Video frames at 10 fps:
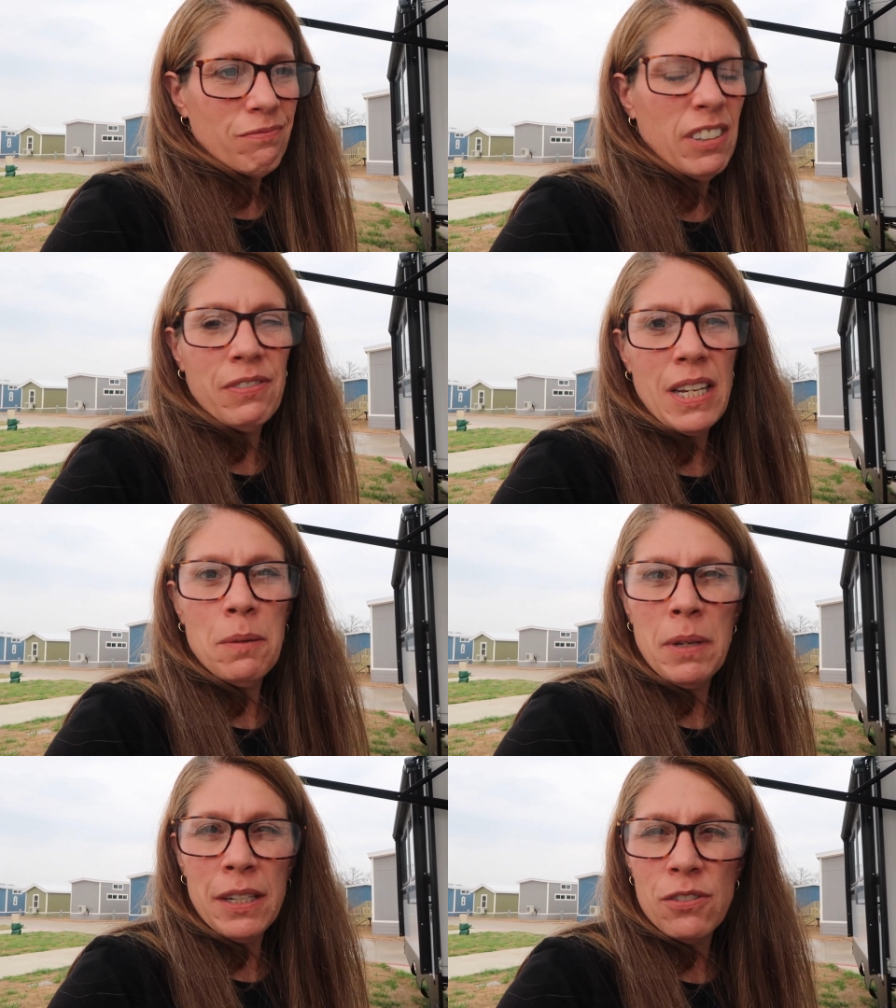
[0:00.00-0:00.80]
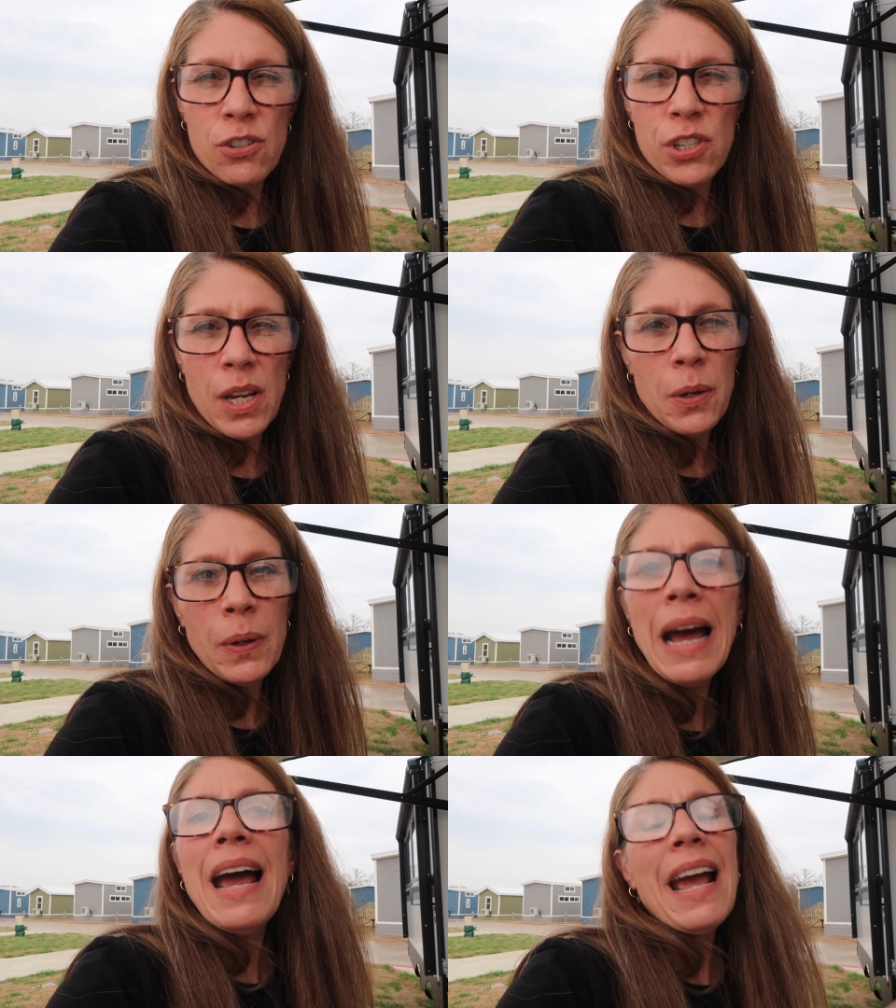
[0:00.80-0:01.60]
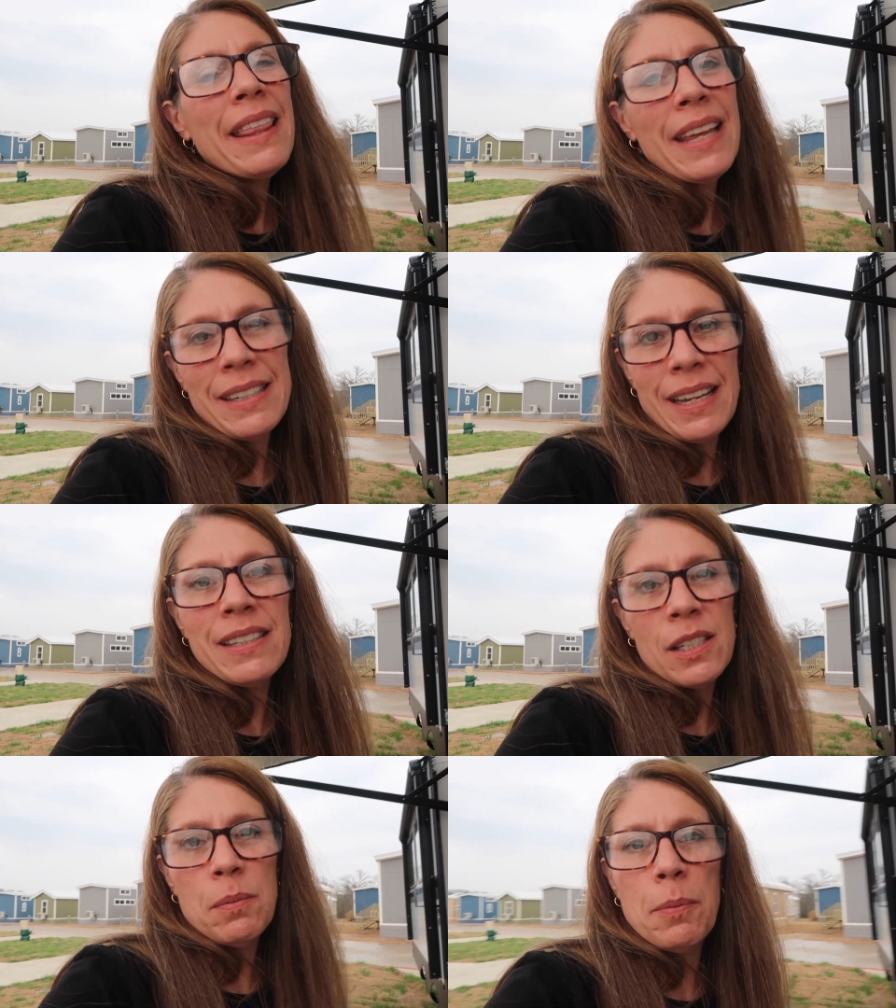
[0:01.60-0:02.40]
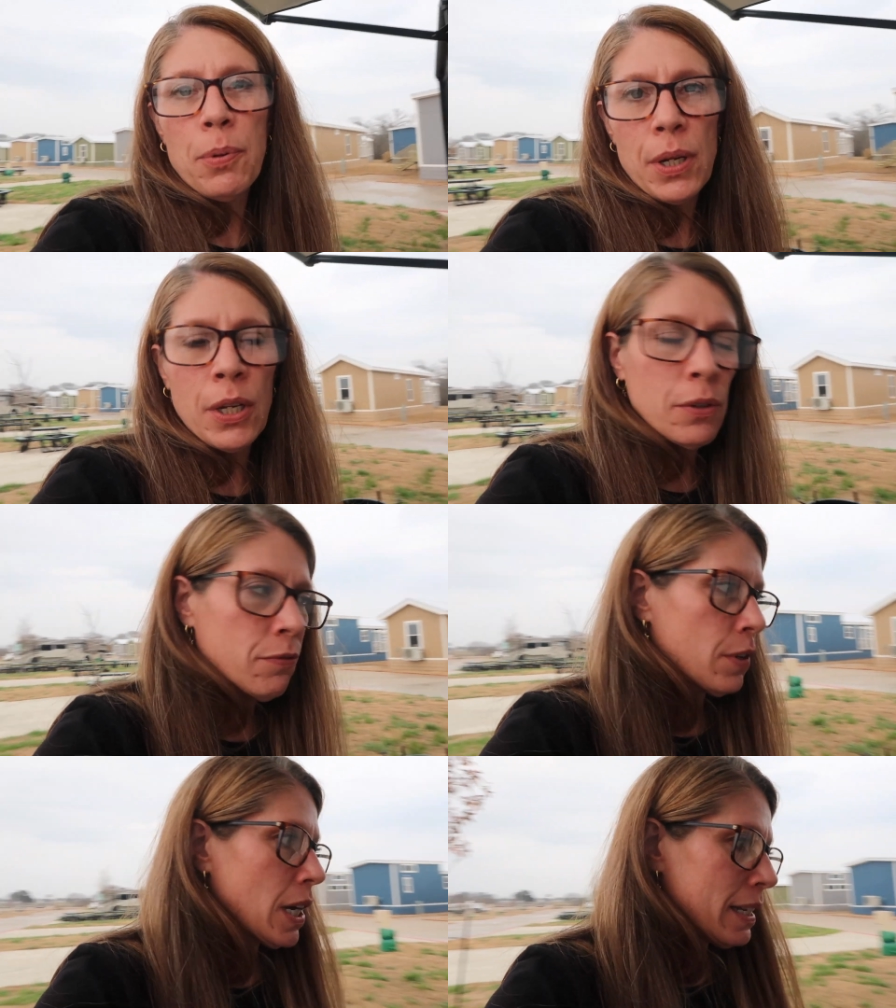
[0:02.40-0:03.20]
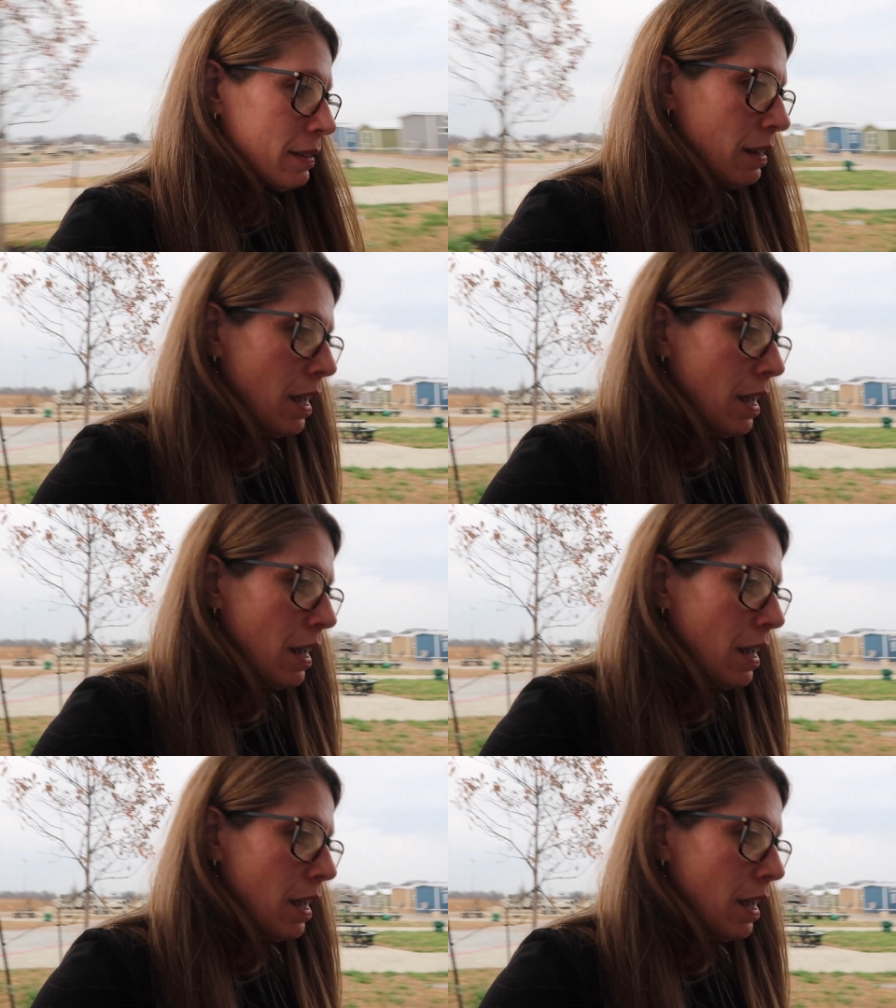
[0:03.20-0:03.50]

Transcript: 15 minutes or so, and that tends to be pretty good for us.